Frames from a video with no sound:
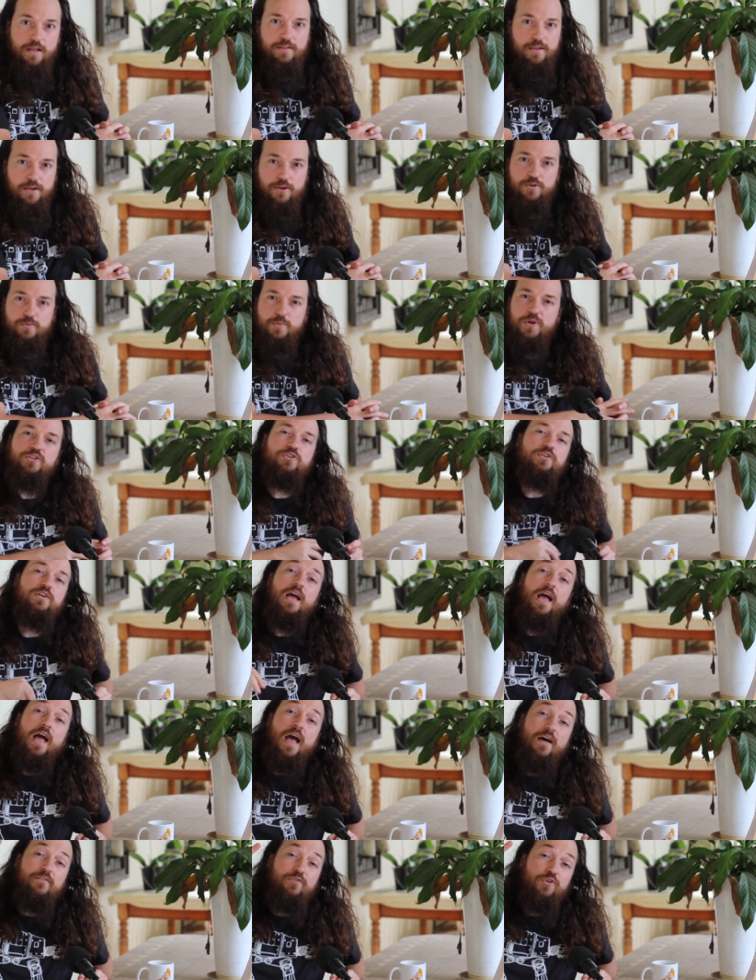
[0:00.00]
Thank you so much,
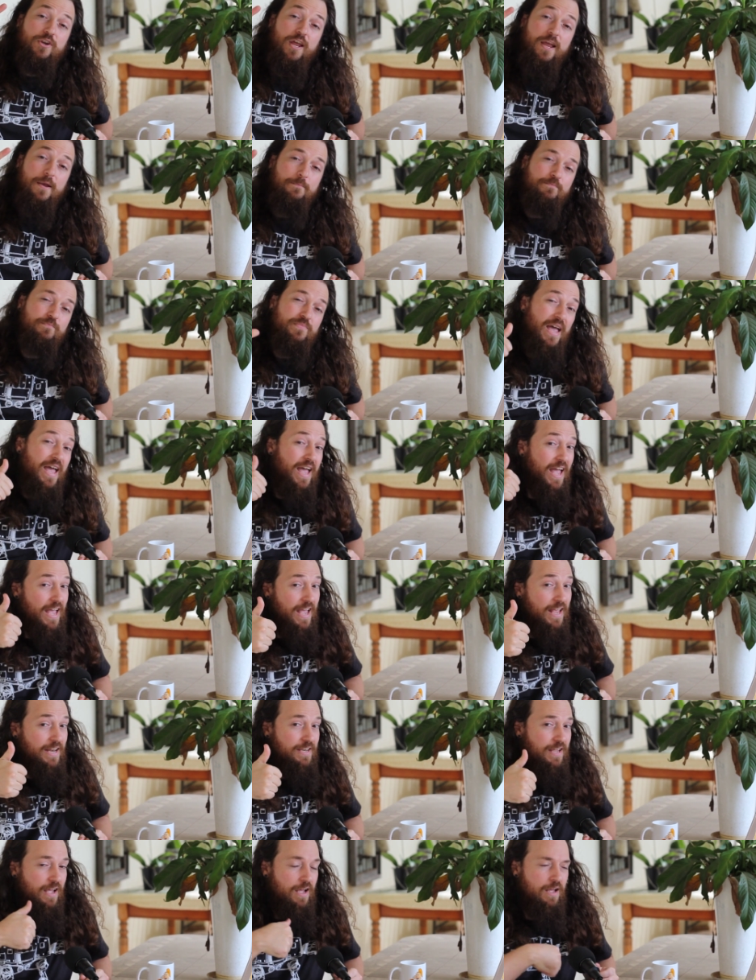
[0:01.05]
have a good day,
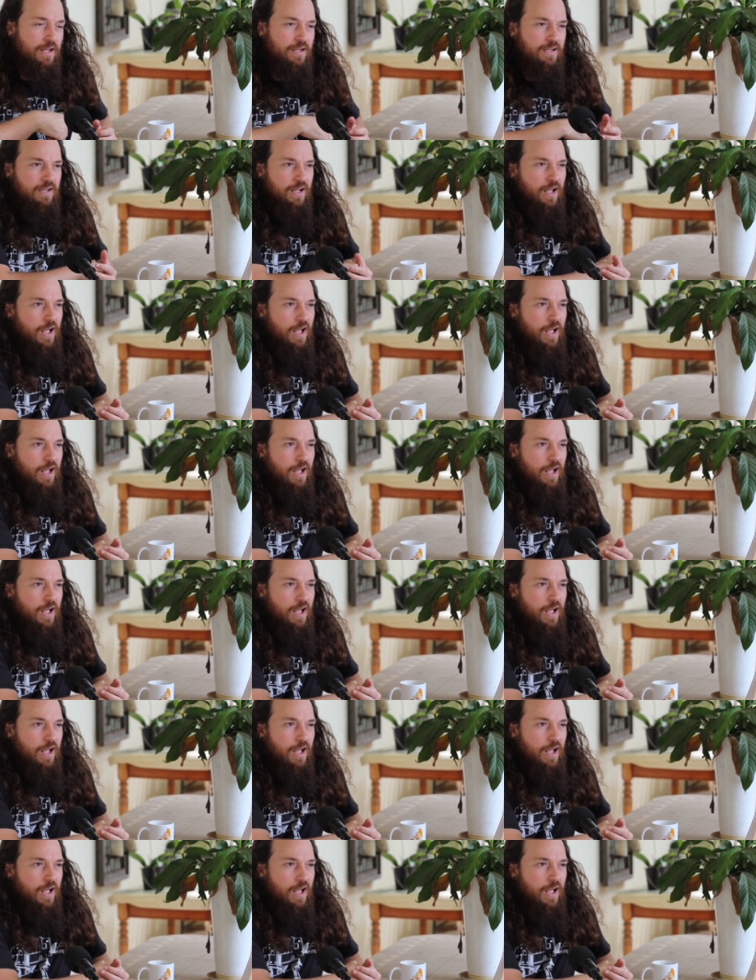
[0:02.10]
and uh,